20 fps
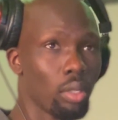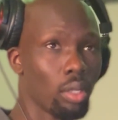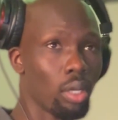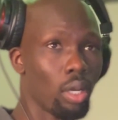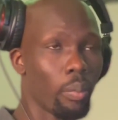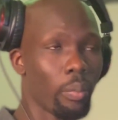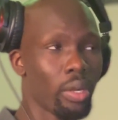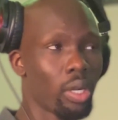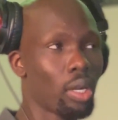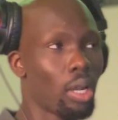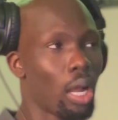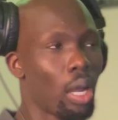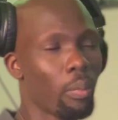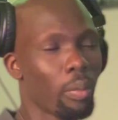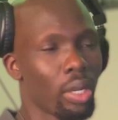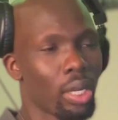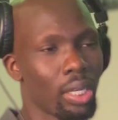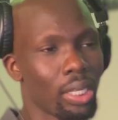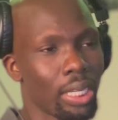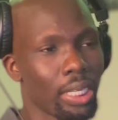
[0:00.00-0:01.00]
I'm gonna I'm
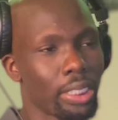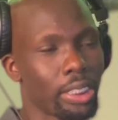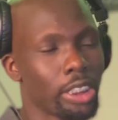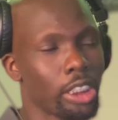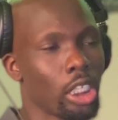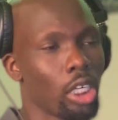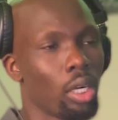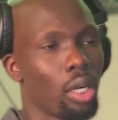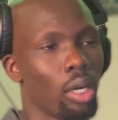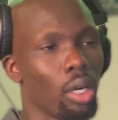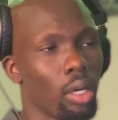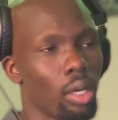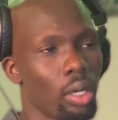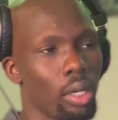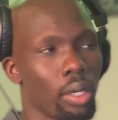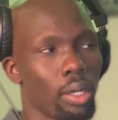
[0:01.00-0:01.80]
gonna like share